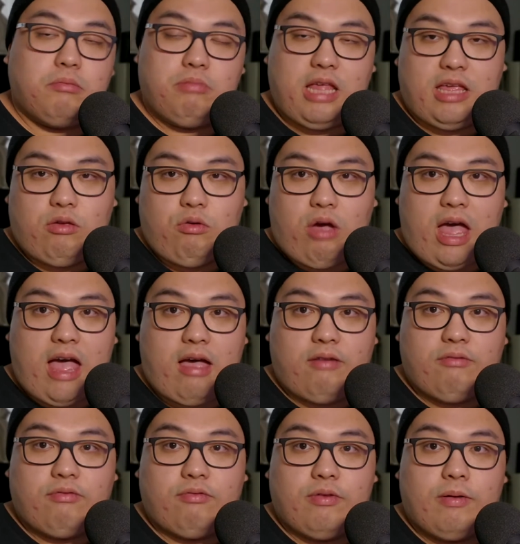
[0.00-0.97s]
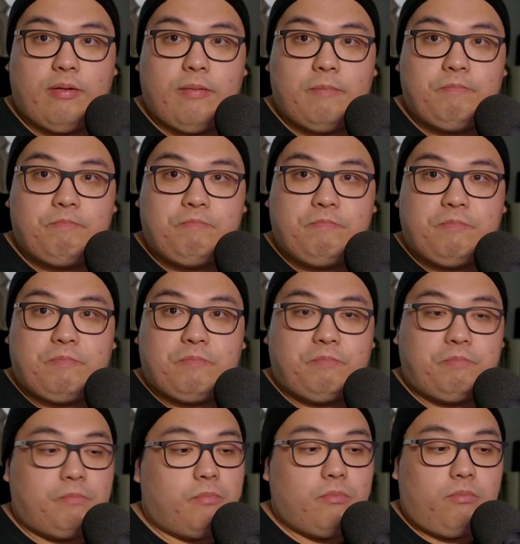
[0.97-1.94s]
that you have,
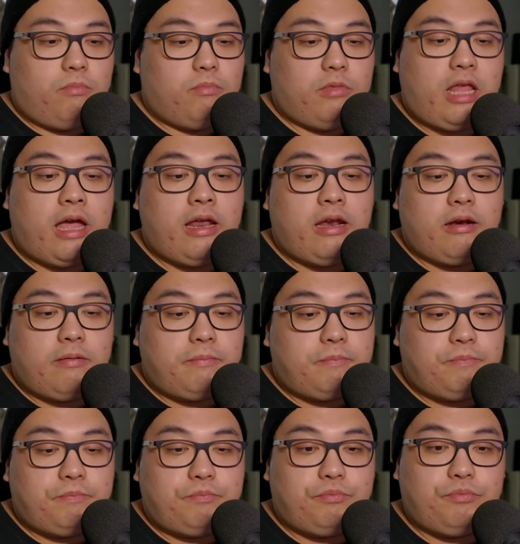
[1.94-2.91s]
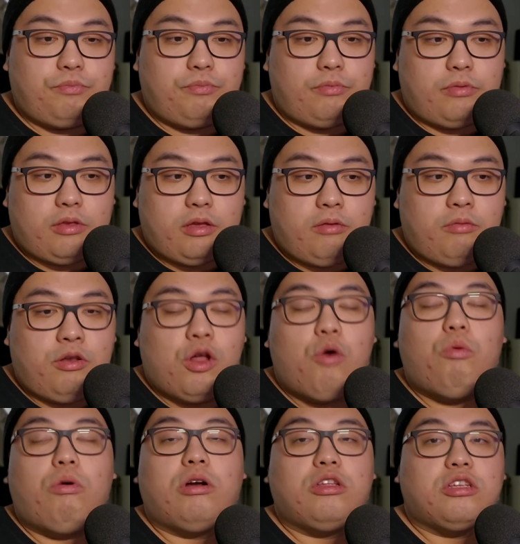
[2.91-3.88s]
then no
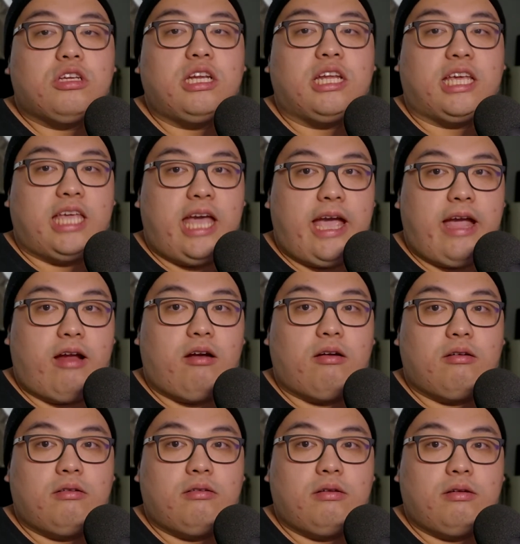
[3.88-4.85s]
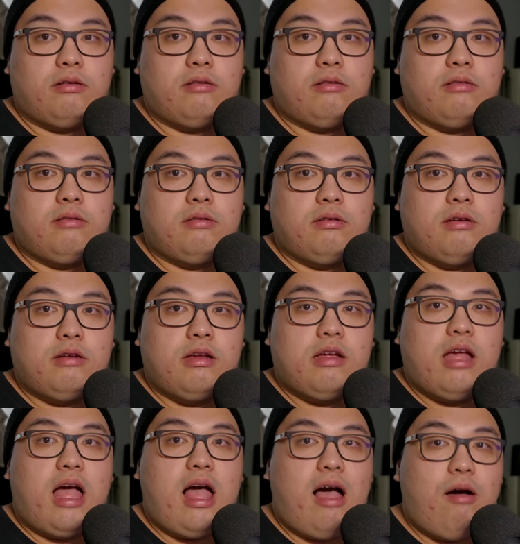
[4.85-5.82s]
one's going to care.
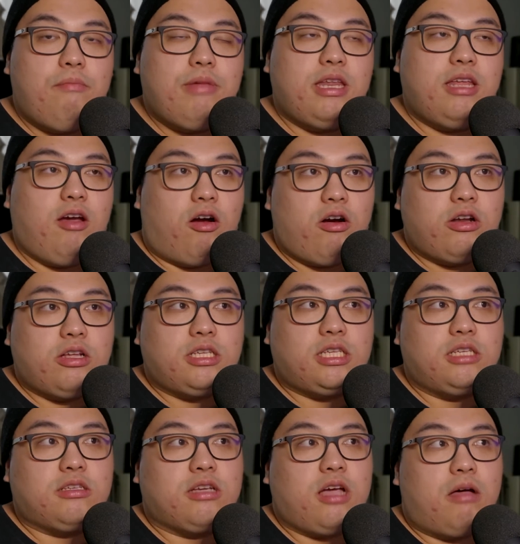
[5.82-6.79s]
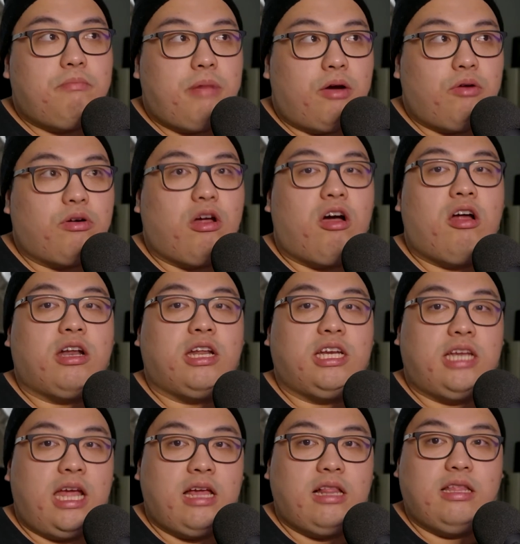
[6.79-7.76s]
How many artists come out on a
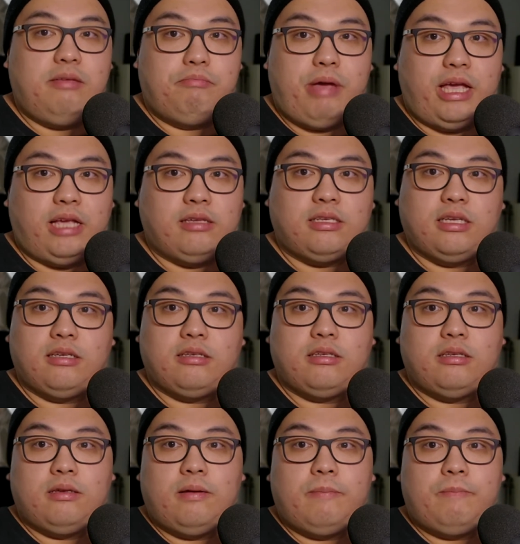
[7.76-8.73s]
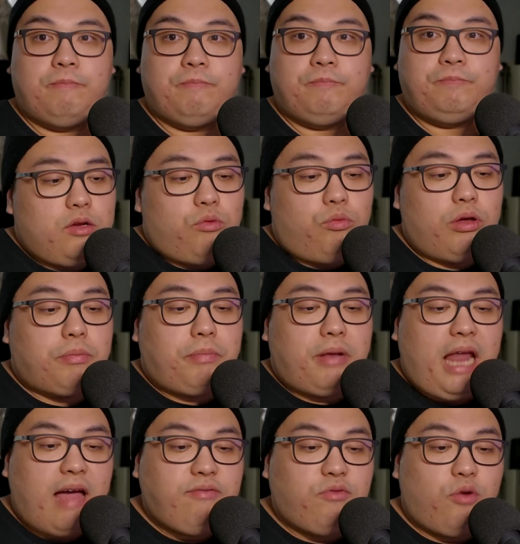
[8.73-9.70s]
daily basis with
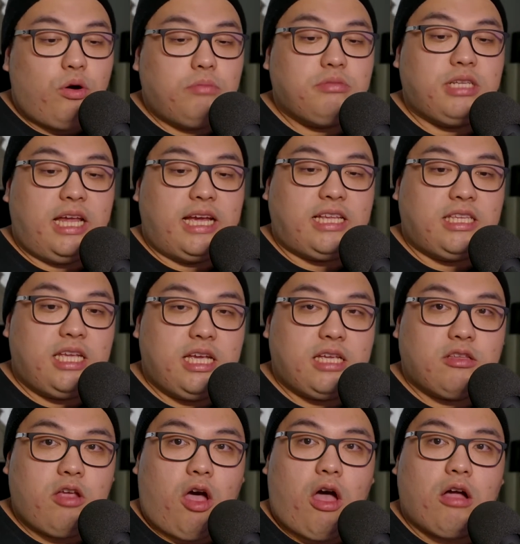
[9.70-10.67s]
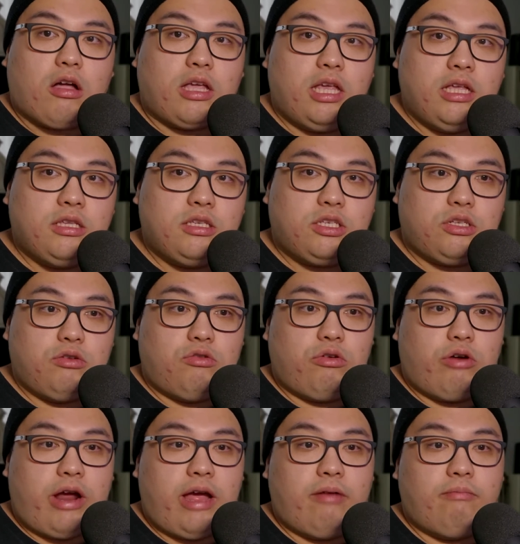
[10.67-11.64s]
platforms like TikTok,
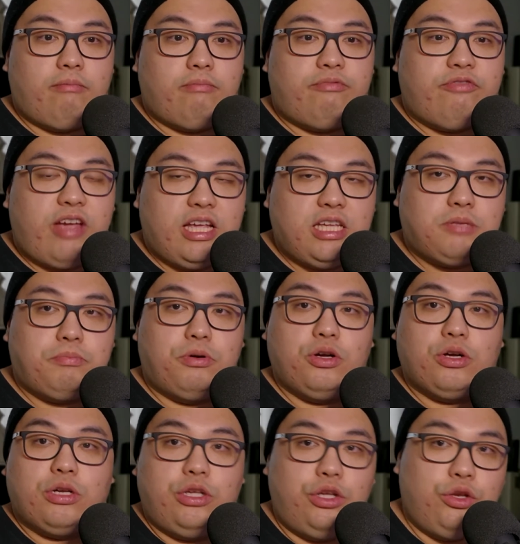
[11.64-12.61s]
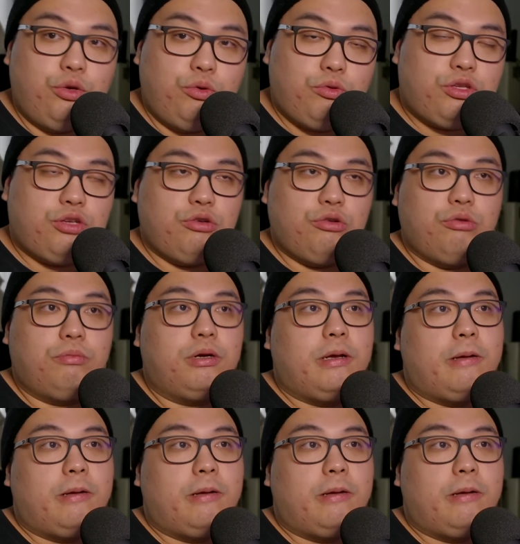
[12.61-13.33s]
Instagram, Facebook, YouTube?